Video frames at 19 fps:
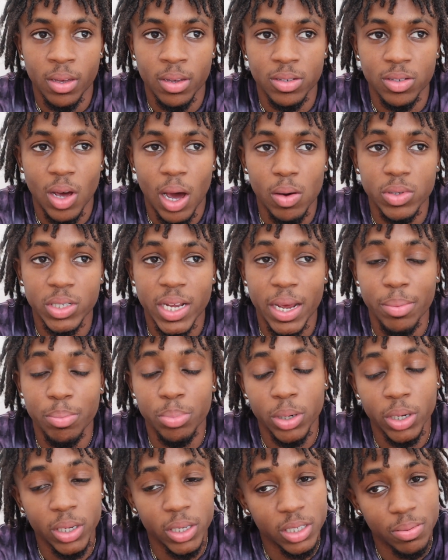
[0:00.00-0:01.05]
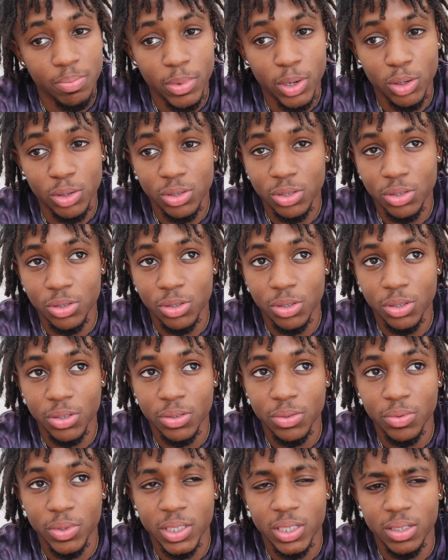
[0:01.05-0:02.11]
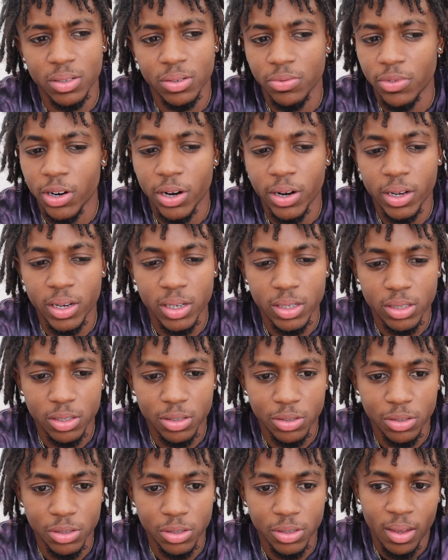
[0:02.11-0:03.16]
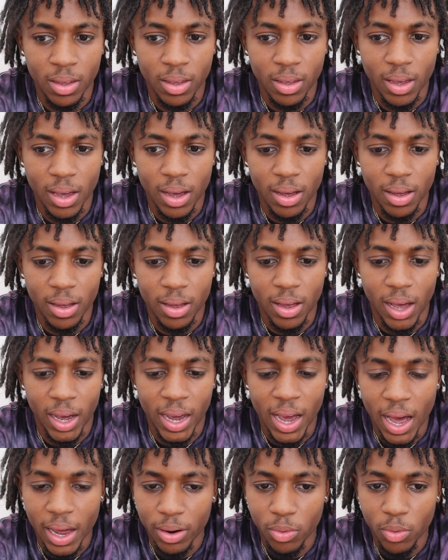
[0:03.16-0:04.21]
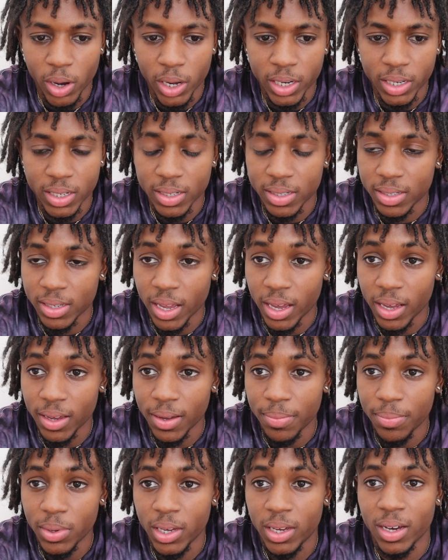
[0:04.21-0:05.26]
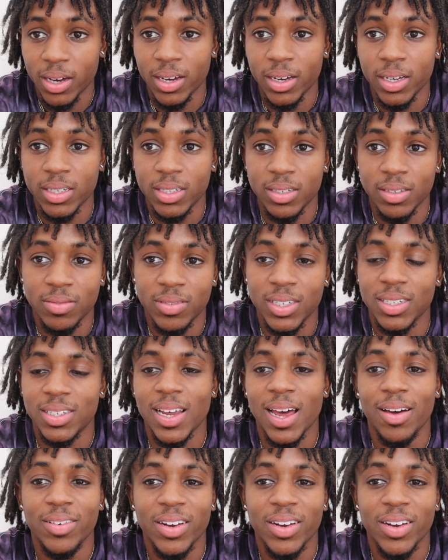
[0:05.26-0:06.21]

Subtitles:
So I was at Bullis Middle School, which is a very good school. I kind of wanted to stay because of just how